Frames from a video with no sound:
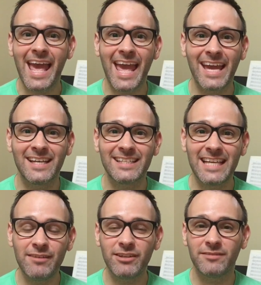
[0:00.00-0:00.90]
And
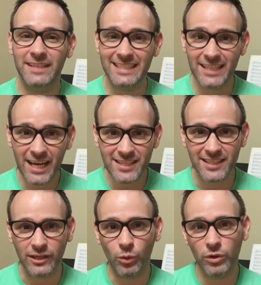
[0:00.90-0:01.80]
even if it
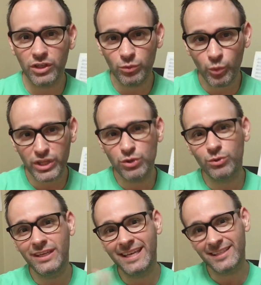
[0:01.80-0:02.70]
doesn't, when you
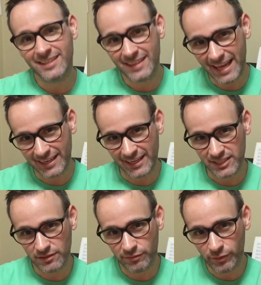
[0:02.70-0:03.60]
get to that
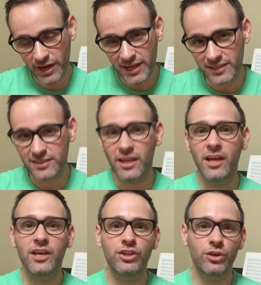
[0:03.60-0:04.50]
next phrase,
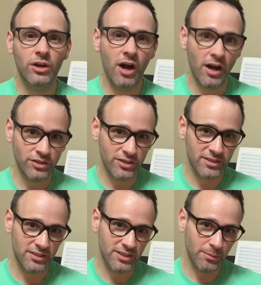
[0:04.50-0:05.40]
your
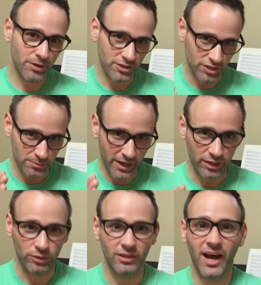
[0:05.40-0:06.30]
conscious and subconscious
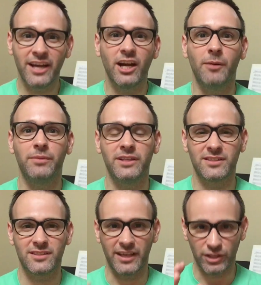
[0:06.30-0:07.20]
mind will line up.
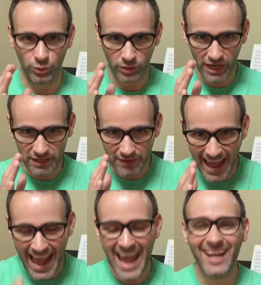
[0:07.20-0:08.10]
It's like you'll kind of
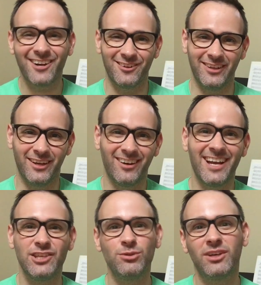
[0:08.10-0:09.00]
anchor there
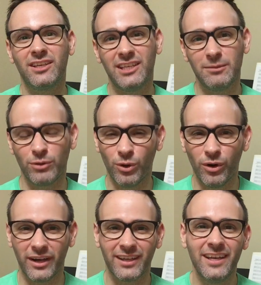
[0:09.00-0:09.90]
and you can keep
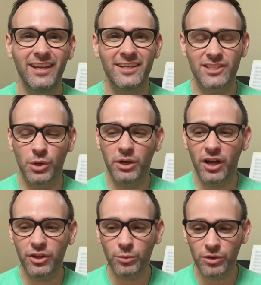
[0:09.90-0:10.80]
going. So in
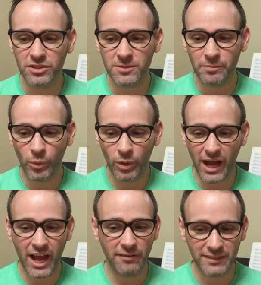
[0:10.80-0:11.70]
other words, what
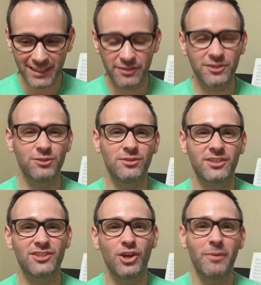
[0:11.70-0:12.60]
I often tell
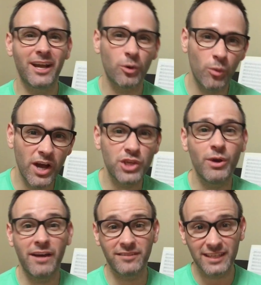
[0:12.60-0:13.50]
students is no matter what, you
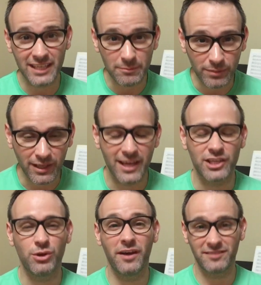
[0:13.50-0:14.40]
have to keep
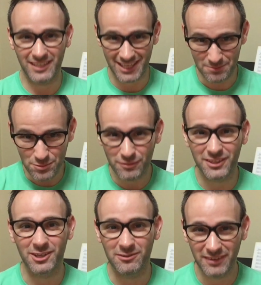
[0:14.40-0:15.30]
playing. You have to keep
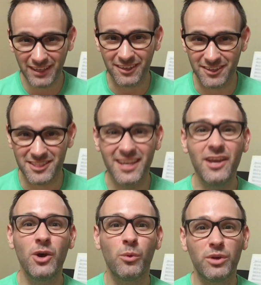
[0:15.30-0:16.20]
moving your fingers
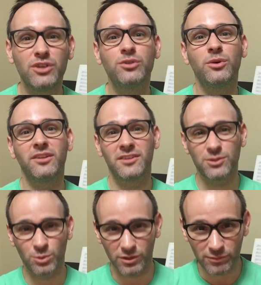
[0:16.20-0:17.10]
when you're doing
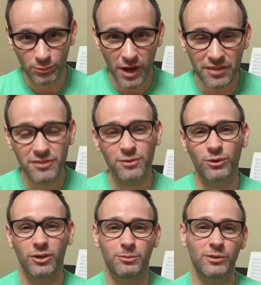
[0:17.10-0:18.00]
this sort of run through
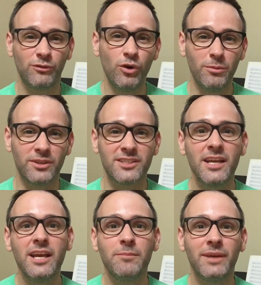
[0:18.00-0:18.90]
or a performance,
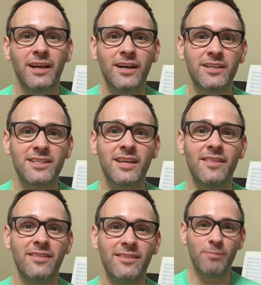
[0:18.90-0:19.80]

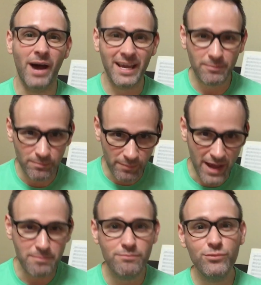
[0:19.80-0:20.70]
because
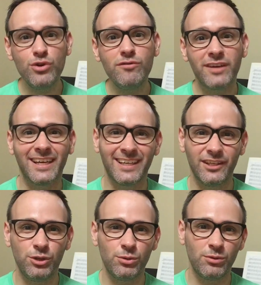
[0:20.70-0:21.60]
by
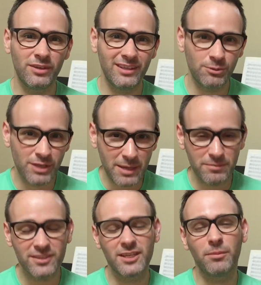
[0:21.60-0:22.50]
moving, you
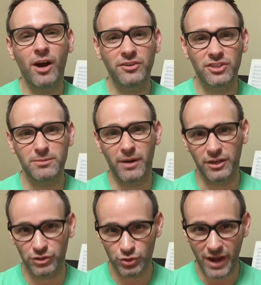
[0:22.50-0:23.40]
keep the subconscious
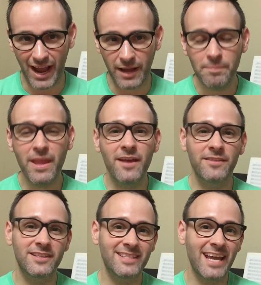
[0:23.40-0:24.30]
mind on track.
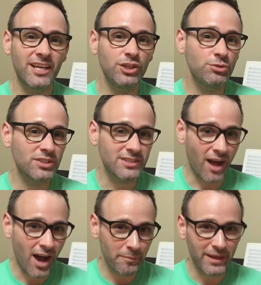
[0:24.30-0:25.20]
The second you
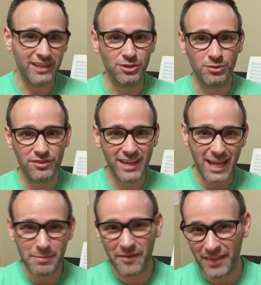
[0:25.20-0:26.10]
stop and you
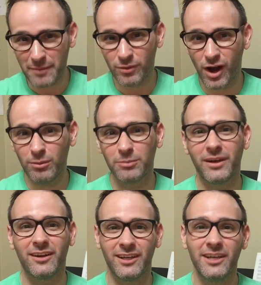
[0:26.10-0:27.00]
think about that problem
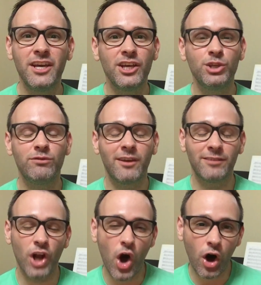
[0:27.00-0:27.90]
area, you've
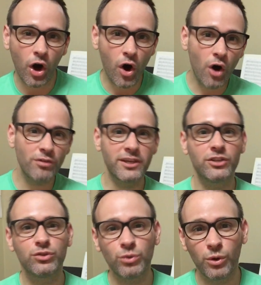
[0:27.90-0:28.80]
given all the
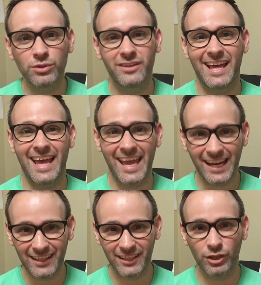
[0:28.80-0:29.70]
control to that
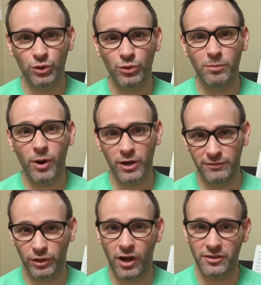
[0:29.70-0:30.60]
analytical part
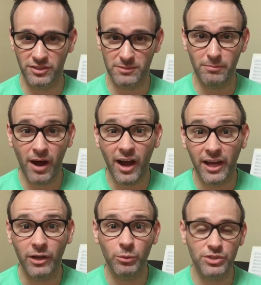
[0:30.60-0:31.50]
of your conscious
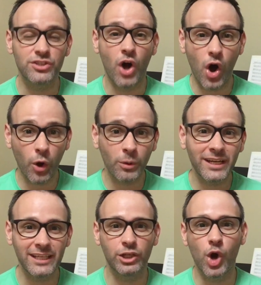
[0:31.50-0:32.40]
mind, which is
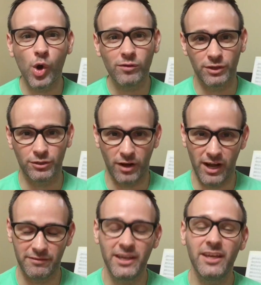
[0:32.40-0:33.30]
already in
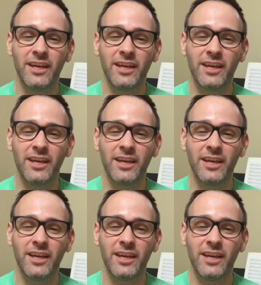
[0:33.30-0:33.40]
overdrive.